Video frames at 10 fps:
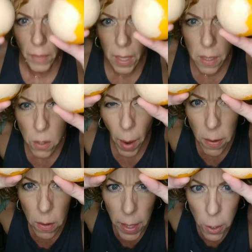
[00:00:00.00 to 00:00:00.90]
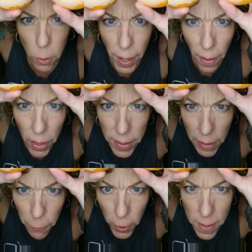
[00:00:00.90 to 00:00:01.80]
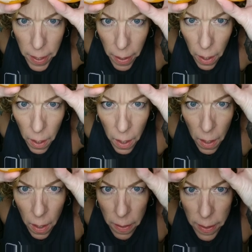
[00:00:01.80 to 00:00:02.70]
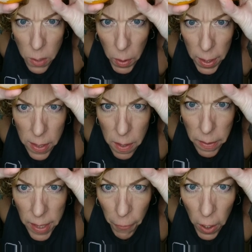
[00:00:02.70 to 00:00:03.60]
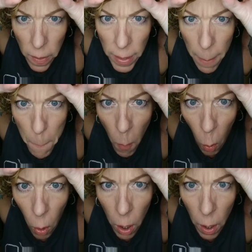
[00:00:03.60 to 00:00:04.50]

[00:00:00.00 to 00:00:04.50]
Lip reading: So can you tell the difference here? This one is definitely more,